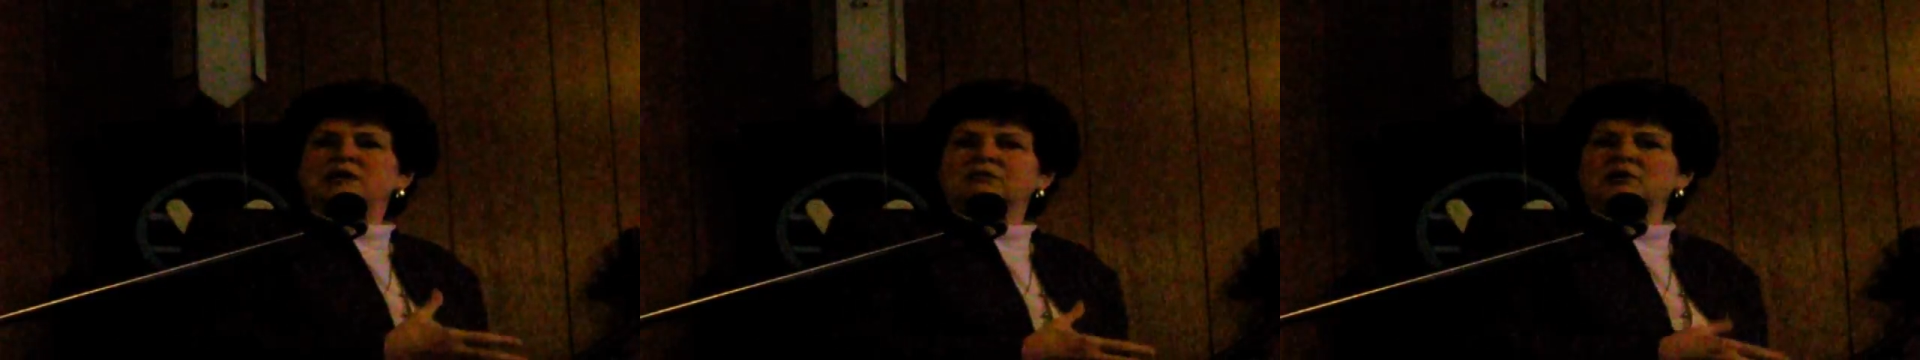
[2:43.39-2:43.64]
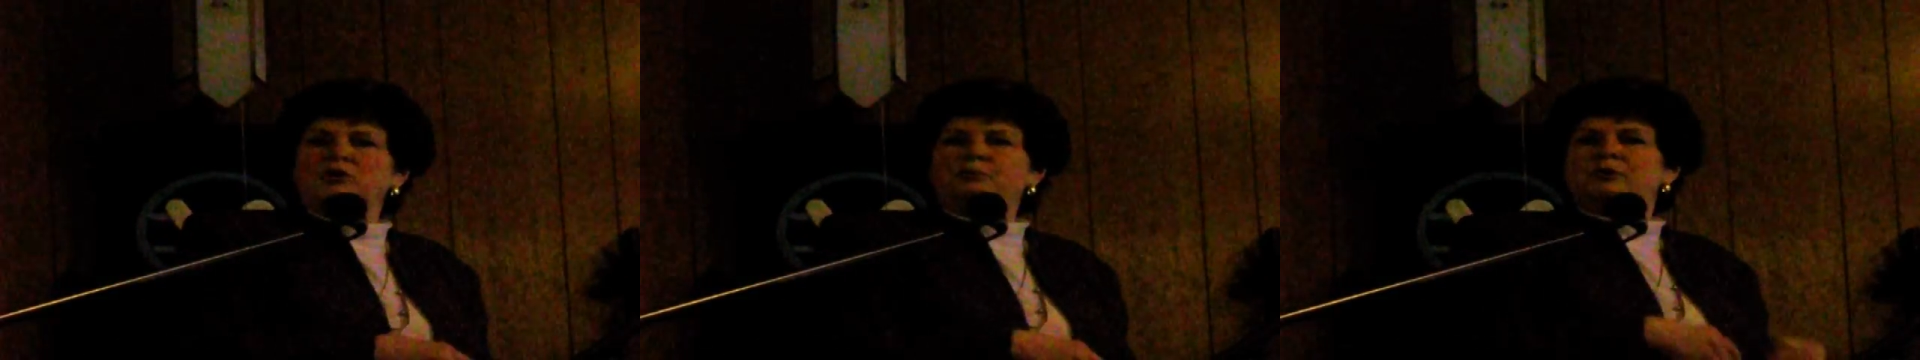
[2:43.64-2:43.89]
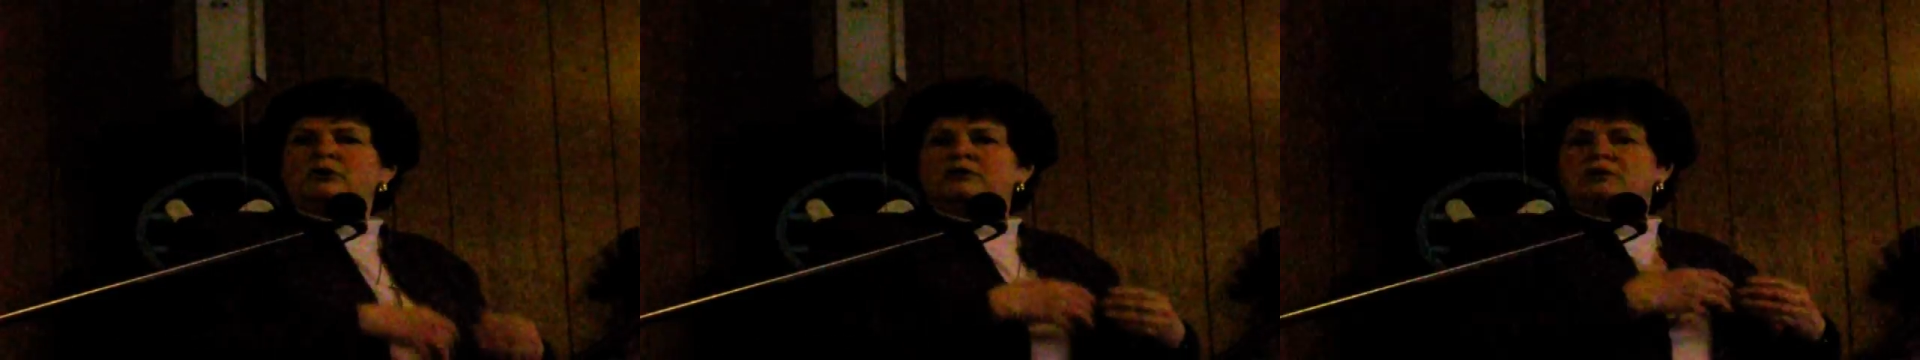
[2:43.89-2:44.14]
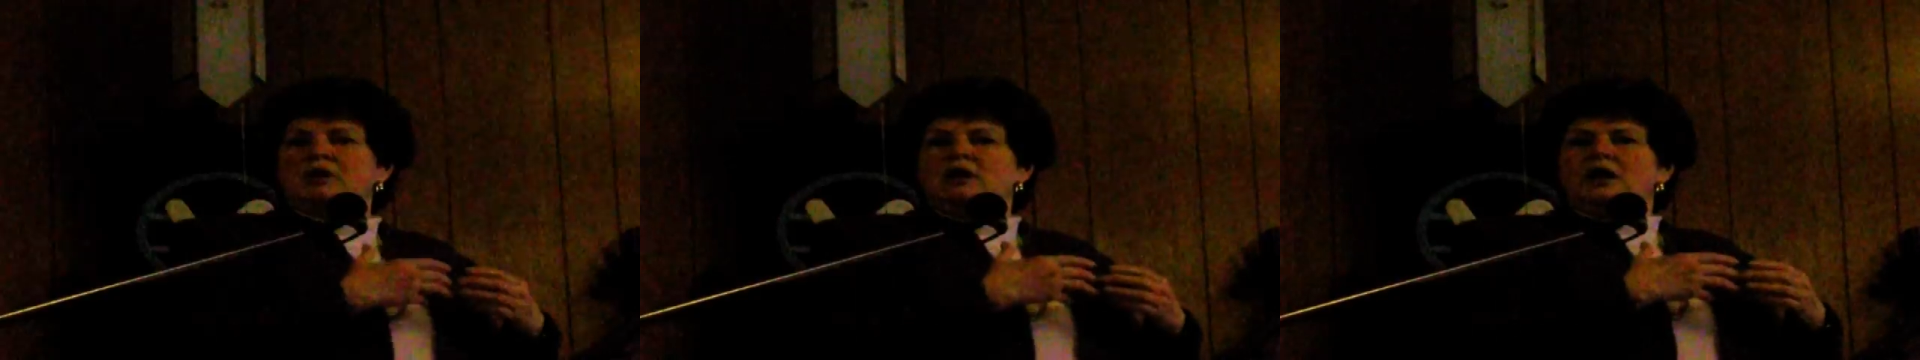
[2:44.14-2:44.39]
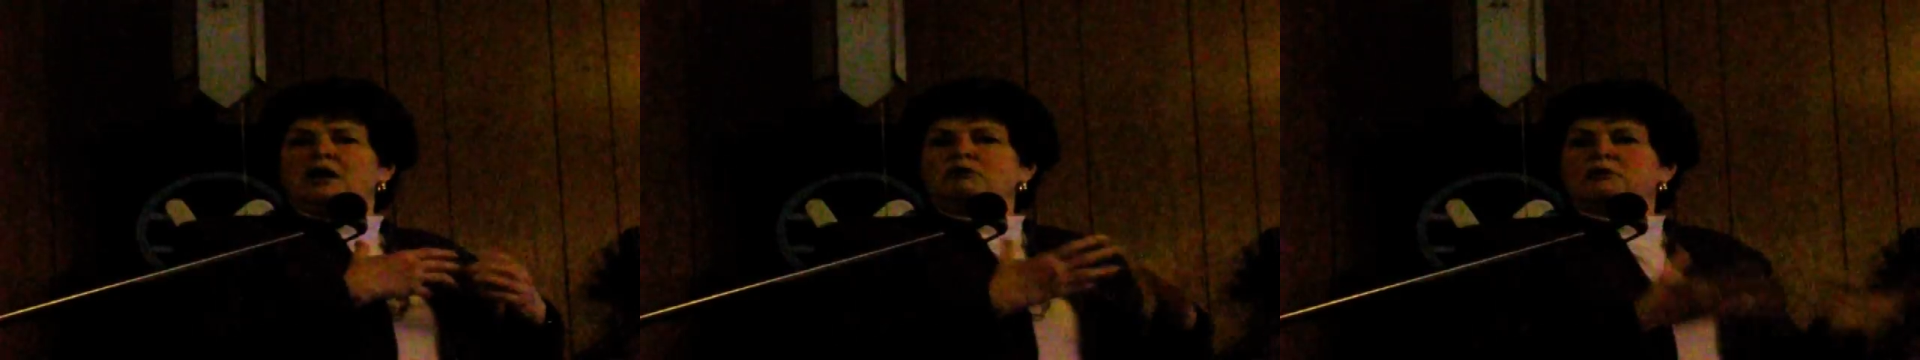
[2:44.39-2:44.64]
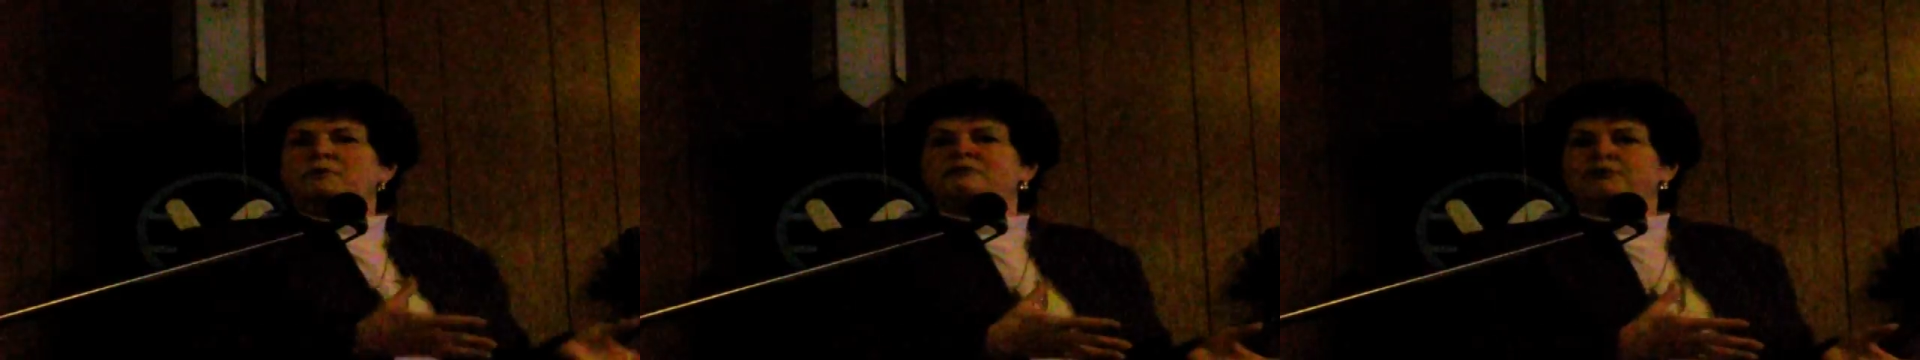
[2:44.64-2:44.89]
group or a
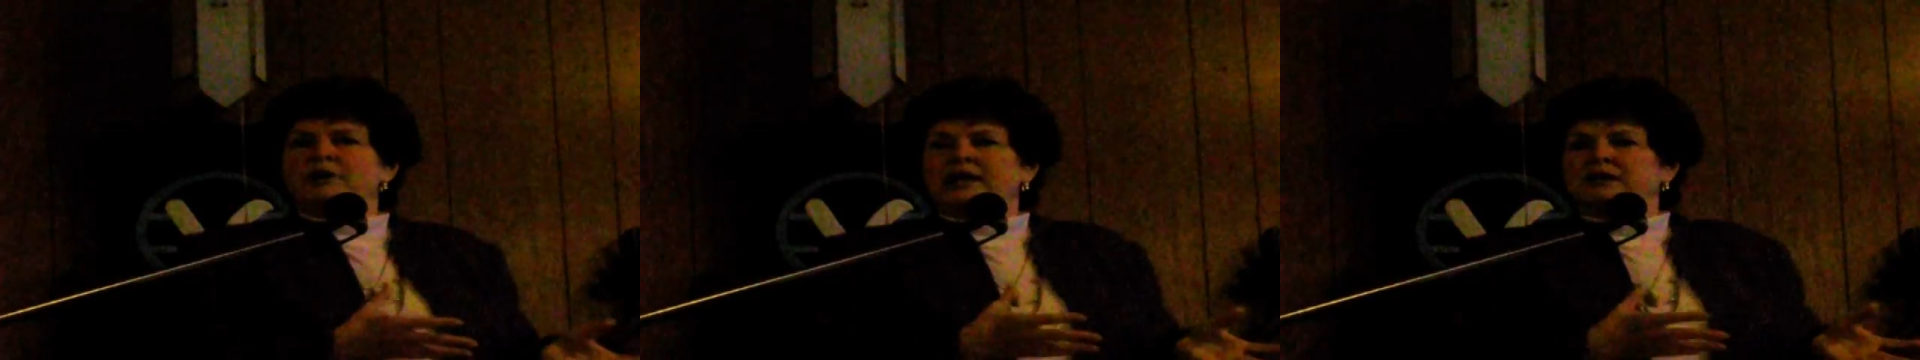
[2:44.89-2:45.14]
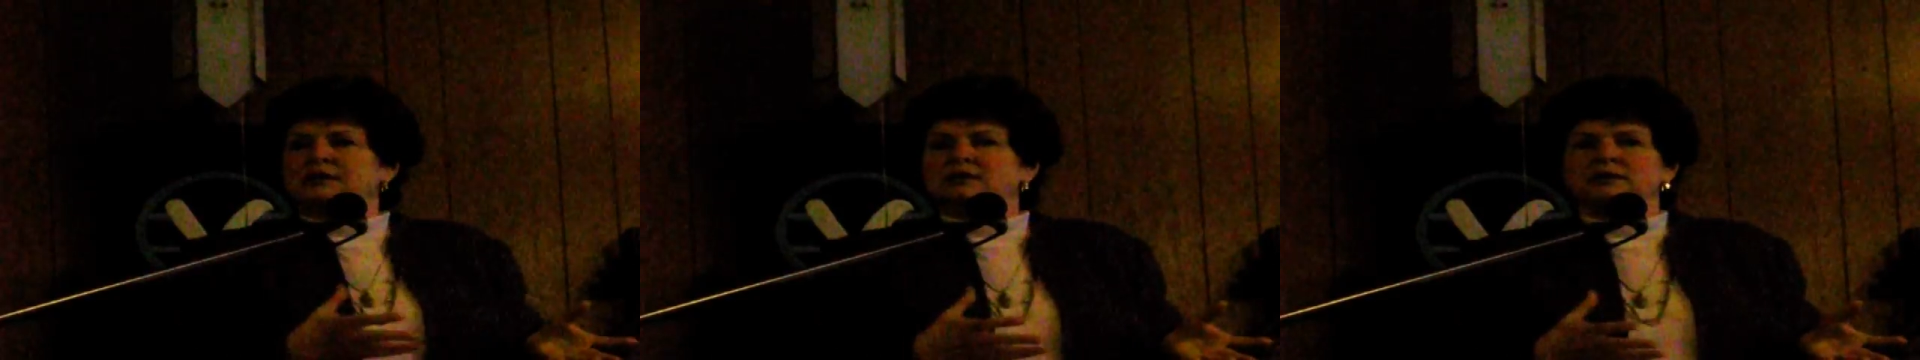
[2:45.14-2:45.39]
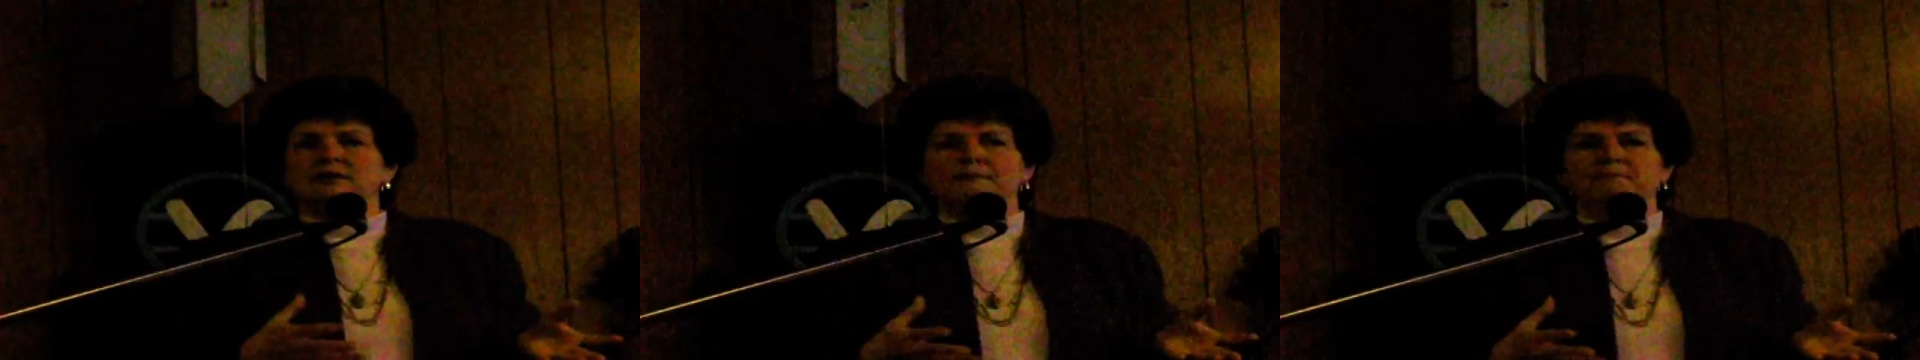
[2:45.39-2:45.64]
group of friends.